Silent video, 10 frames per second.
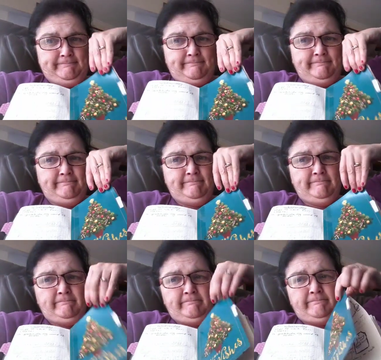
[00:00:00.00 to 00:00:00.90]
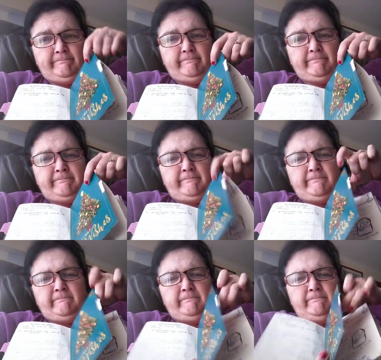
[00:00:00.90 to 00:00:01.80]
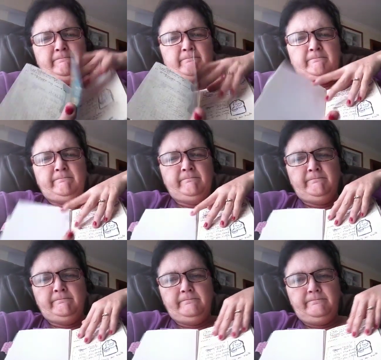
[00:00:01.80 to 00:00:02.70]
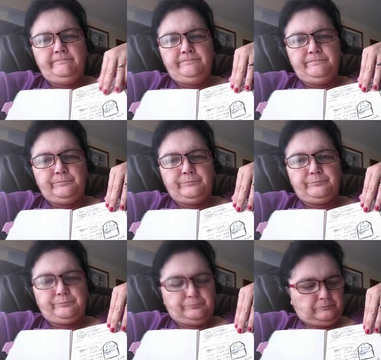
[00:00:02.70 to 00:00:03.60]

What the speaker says: (silence)